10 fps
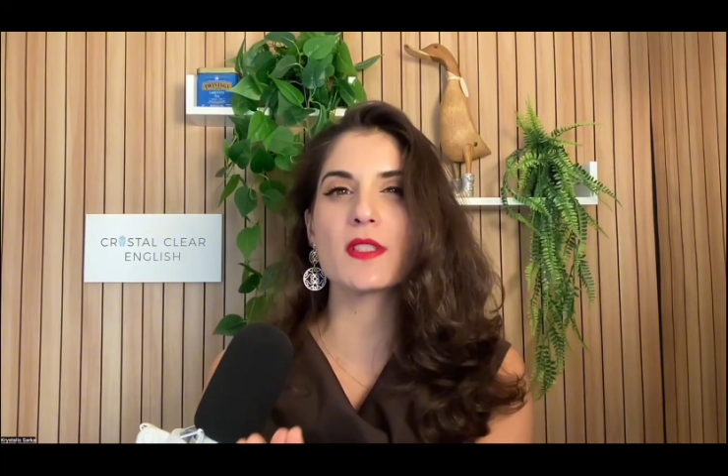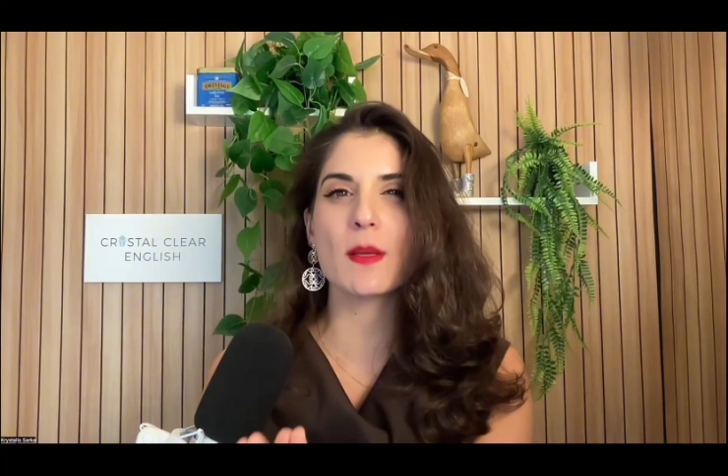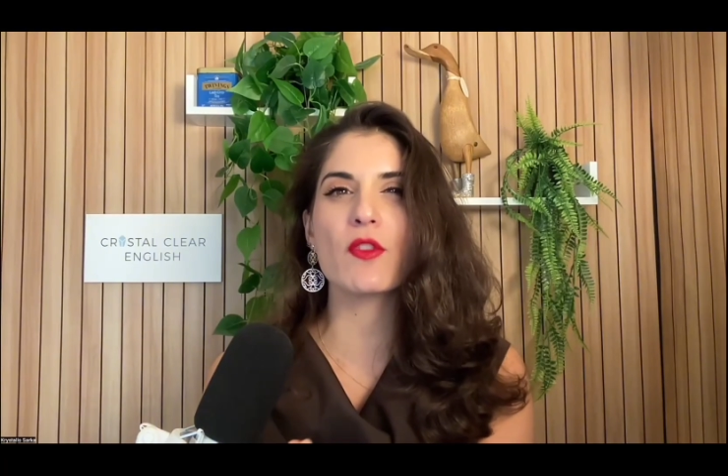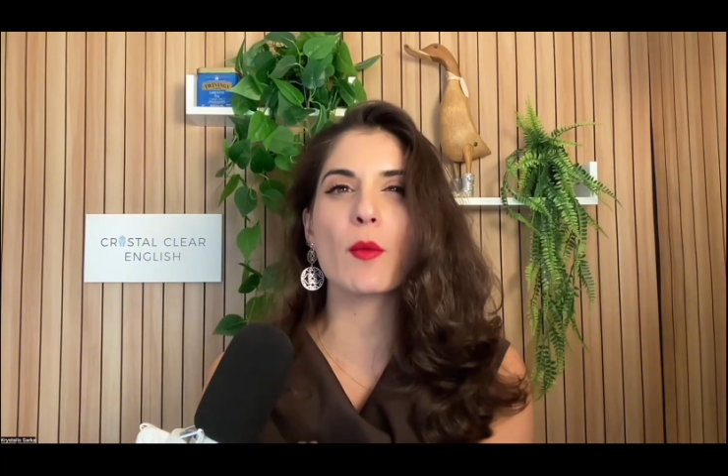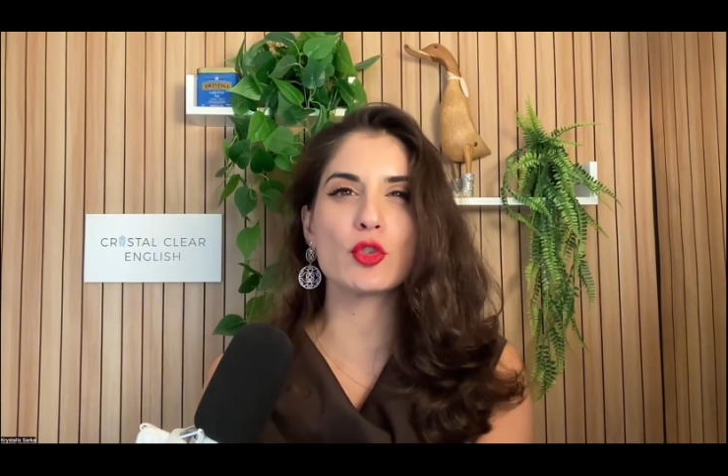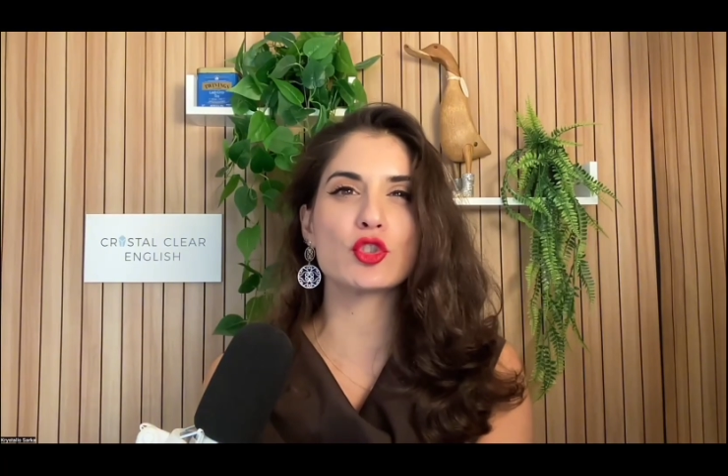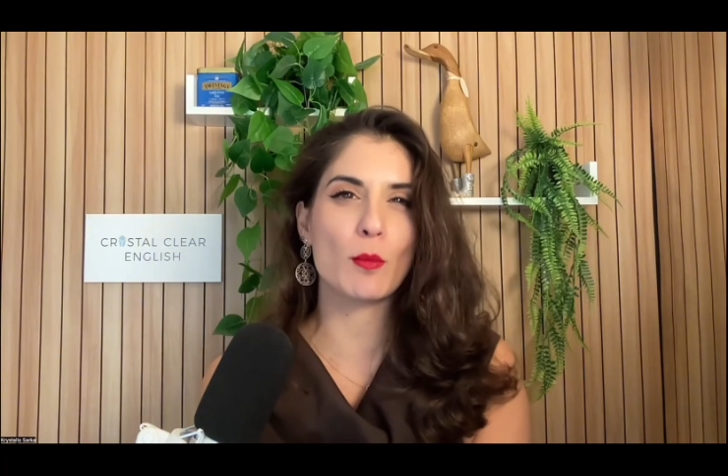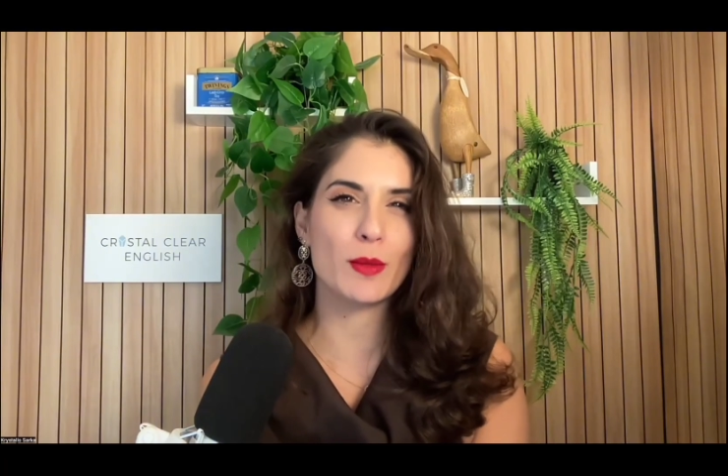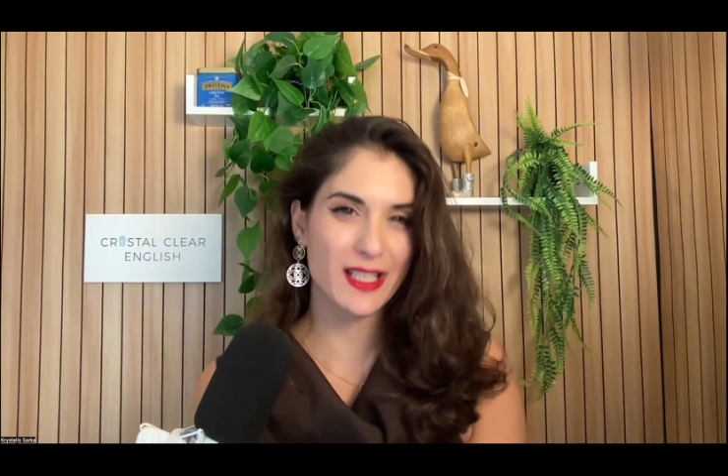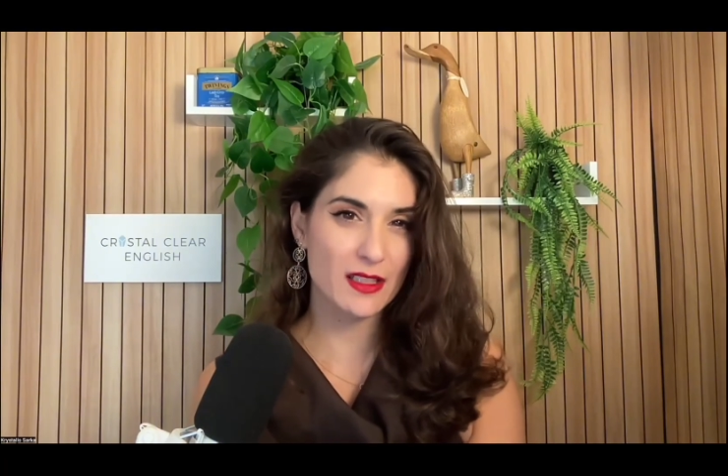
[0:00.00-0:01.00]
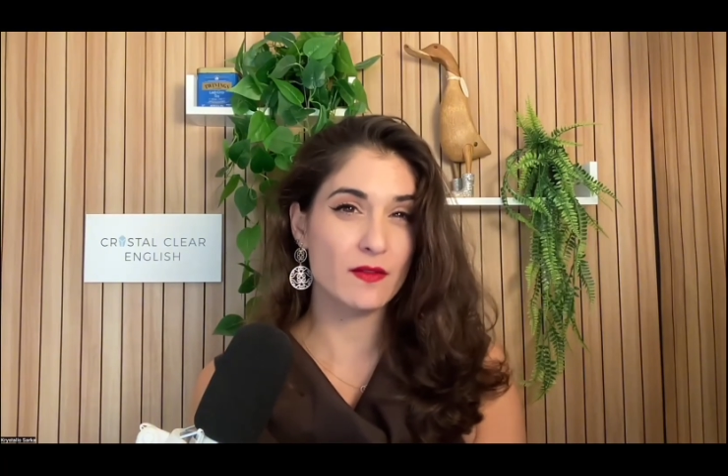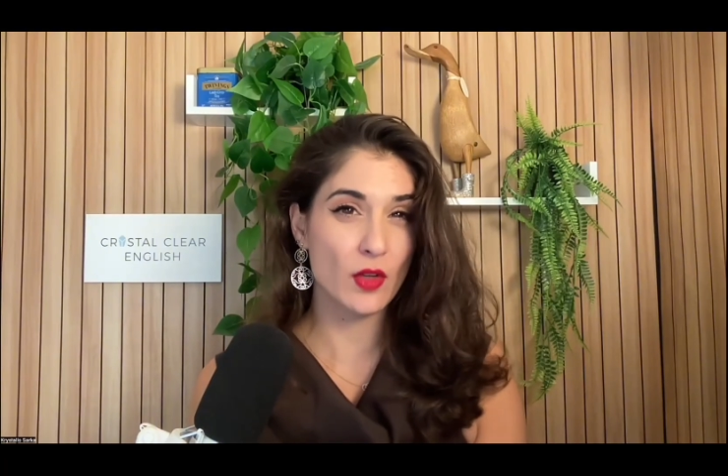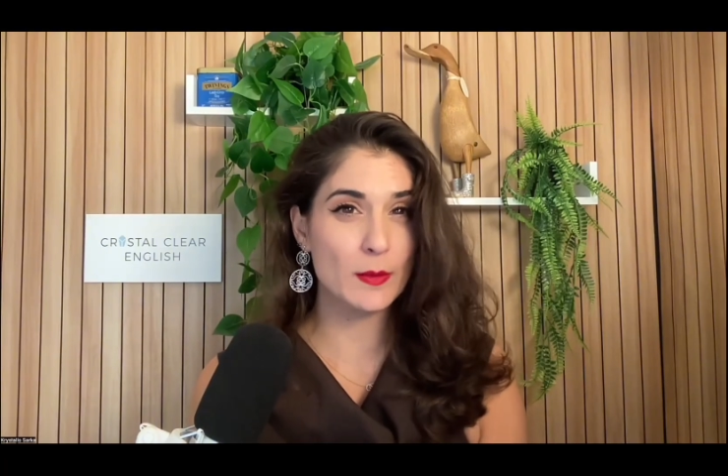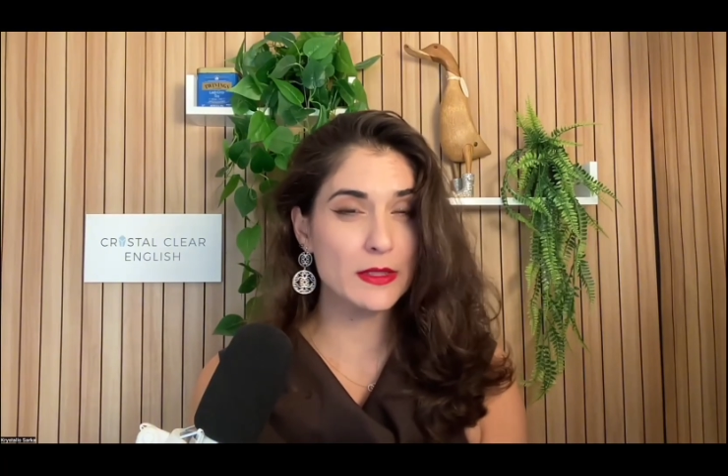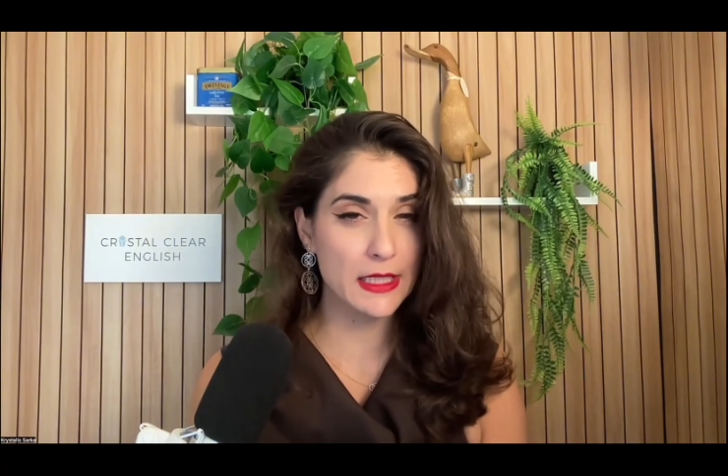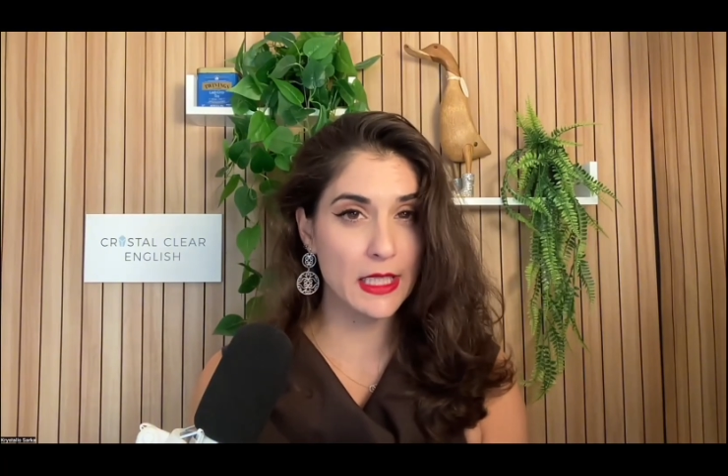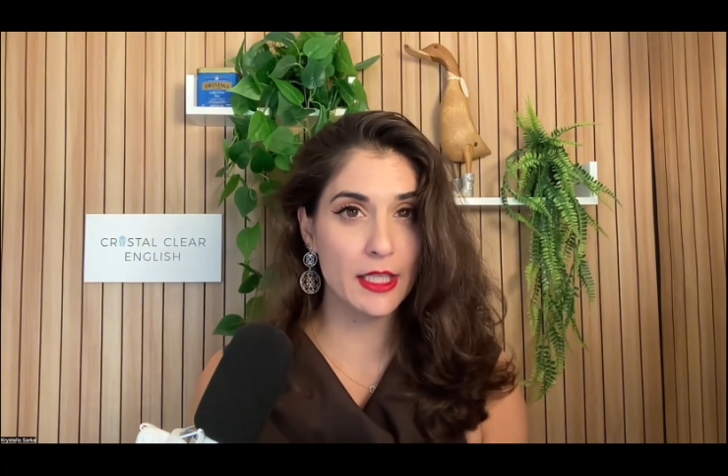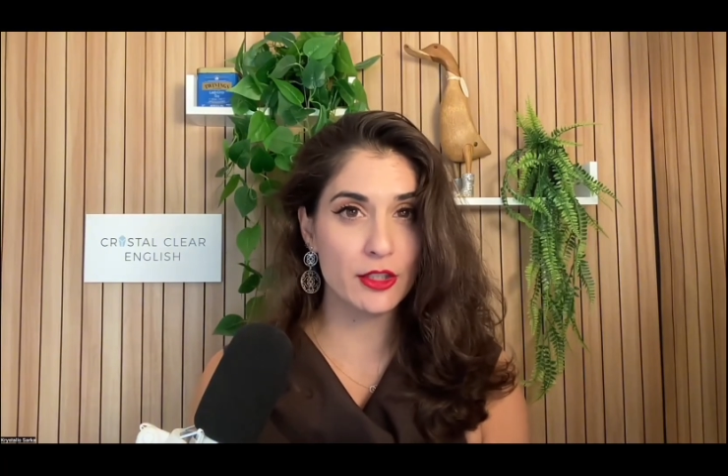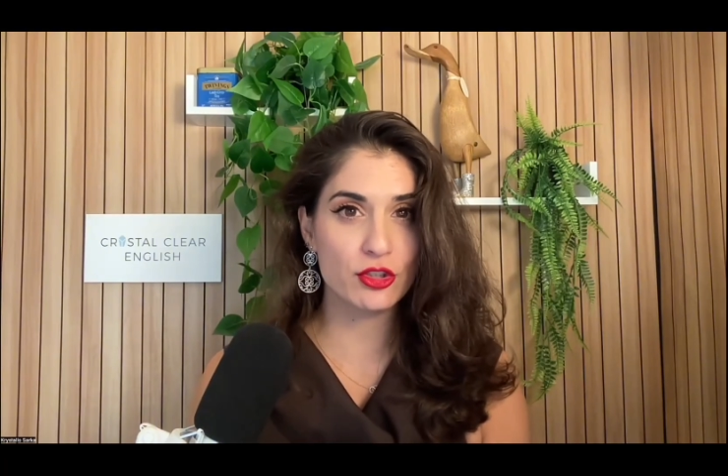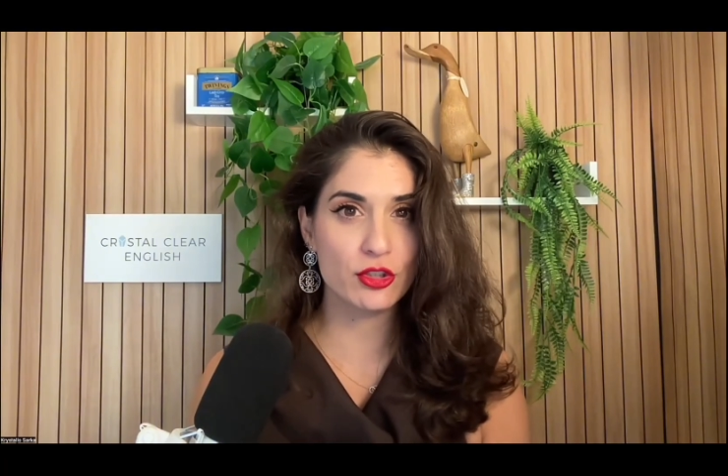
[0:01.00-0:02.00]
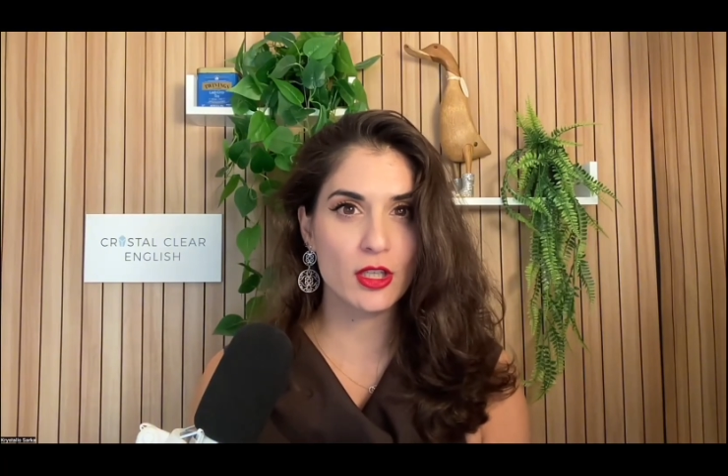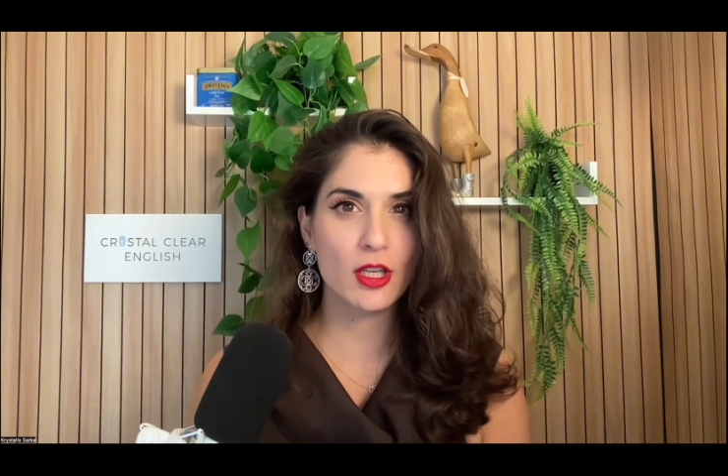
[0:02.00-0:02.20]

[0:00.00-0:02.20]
some of the most complicated verbs in English.